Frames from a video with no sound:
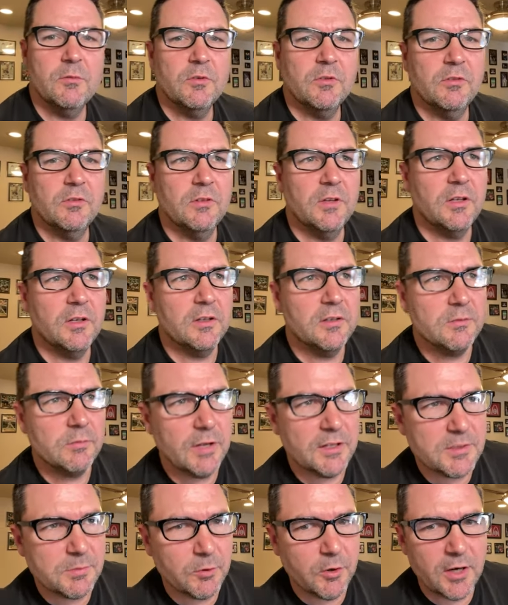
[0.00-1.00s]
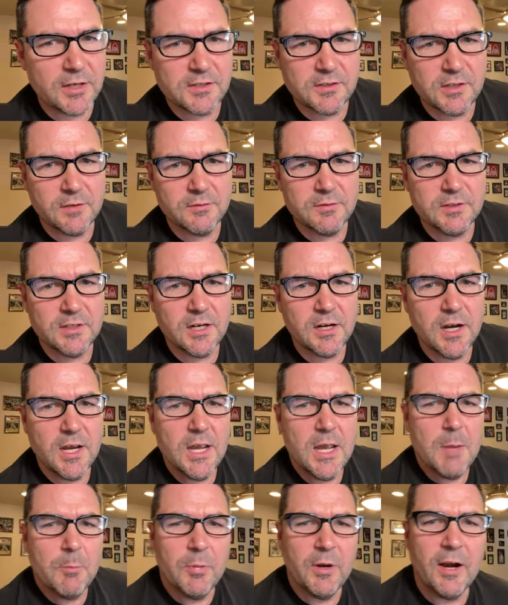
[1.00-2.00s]
I've got some great stuff in there.
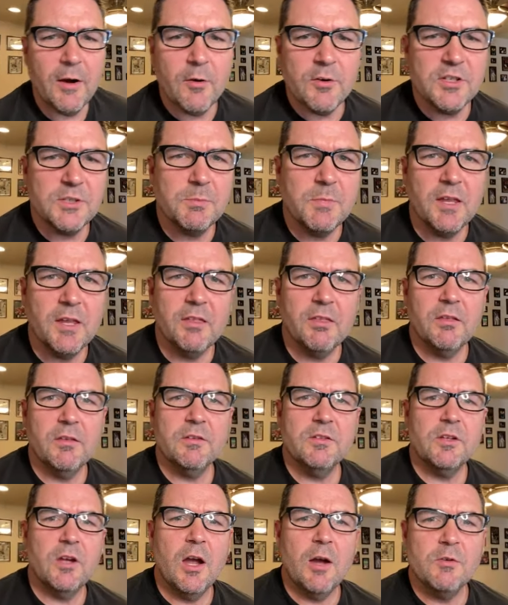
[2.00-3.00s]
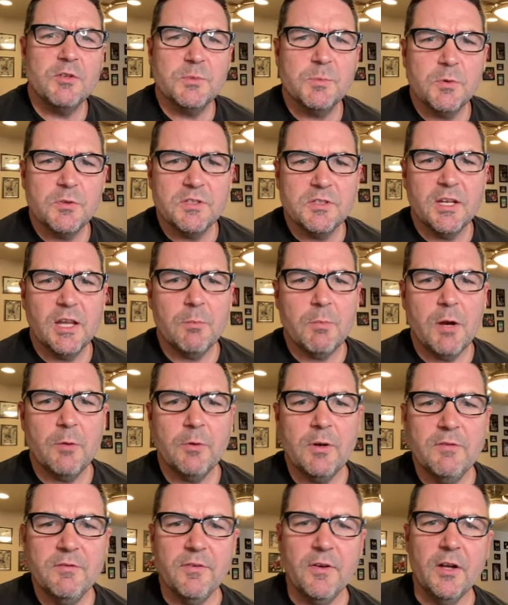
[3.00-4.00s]
But Aerosmith, so I was supposed to get my
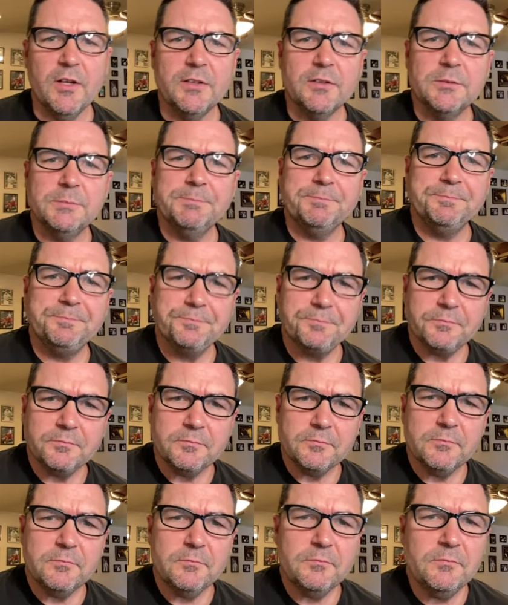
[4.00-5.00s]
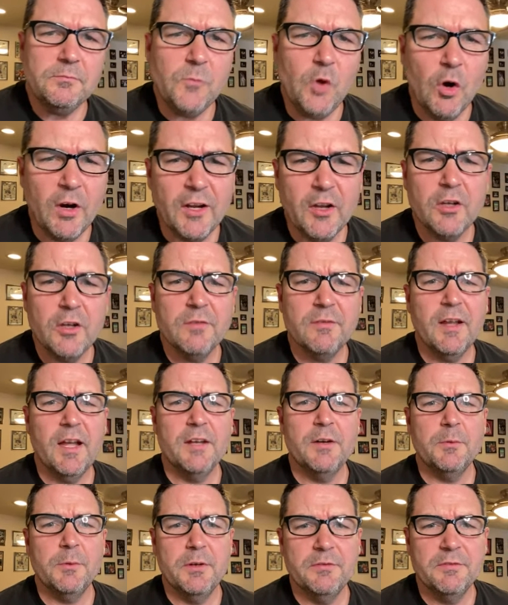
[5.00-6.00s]
refund, or I could have
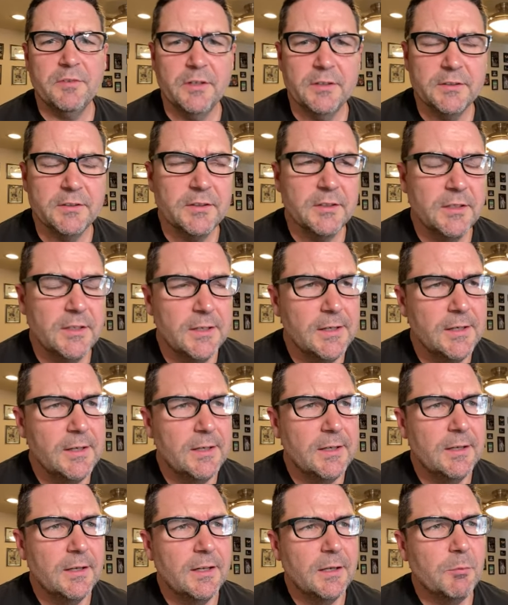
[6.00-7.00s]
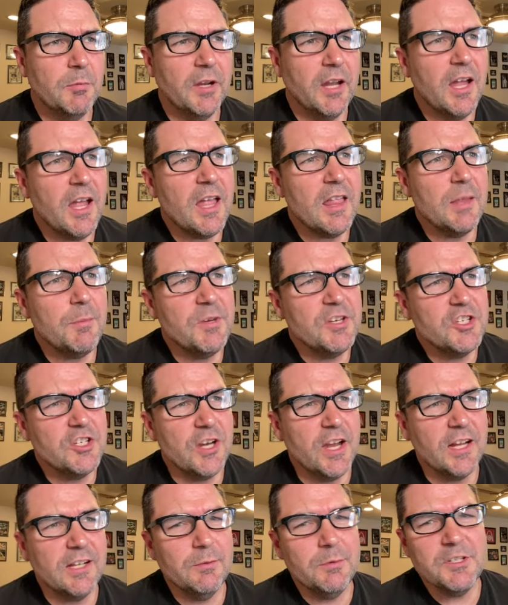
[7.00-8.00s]
gotten a refund. I'm like, oh, let me
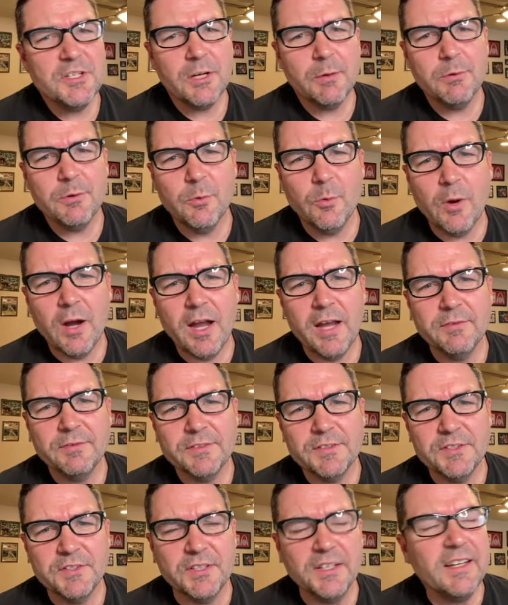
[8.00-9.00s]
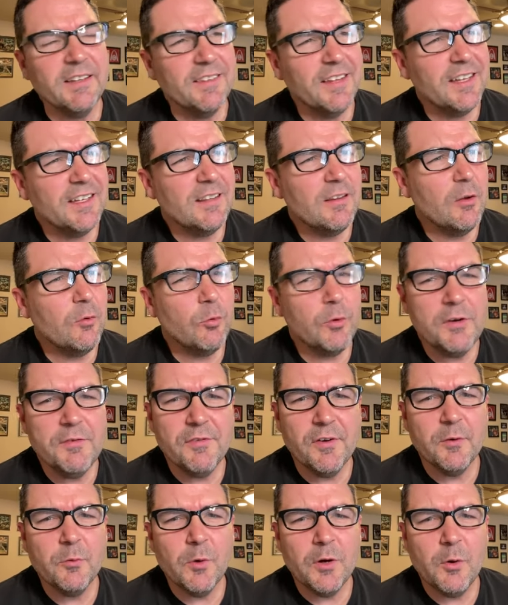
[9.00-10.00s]
check with the wife and see. And then the
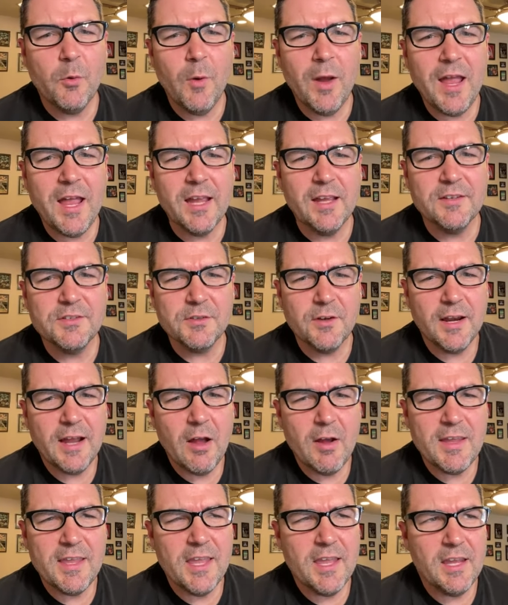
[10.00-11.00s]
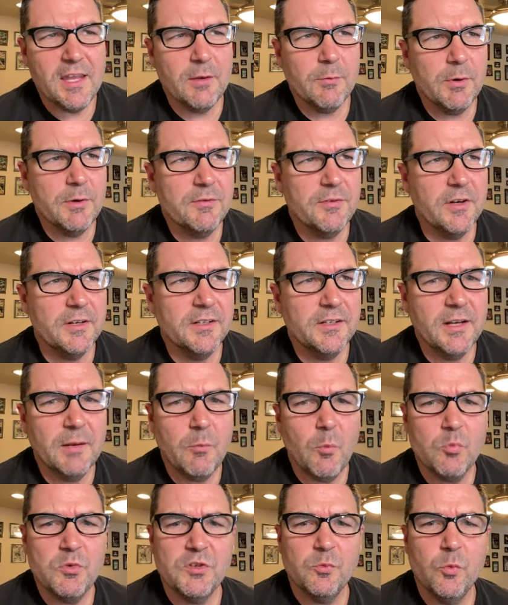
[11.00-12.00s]
refund went away. So now I can't get refunded.
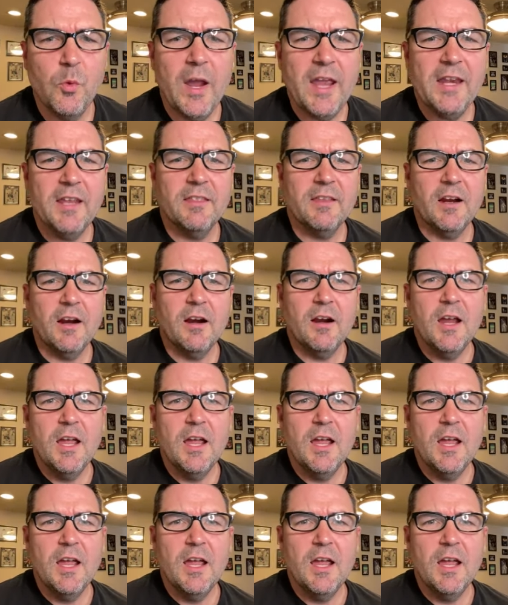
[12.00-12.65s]
I'm just waiting there.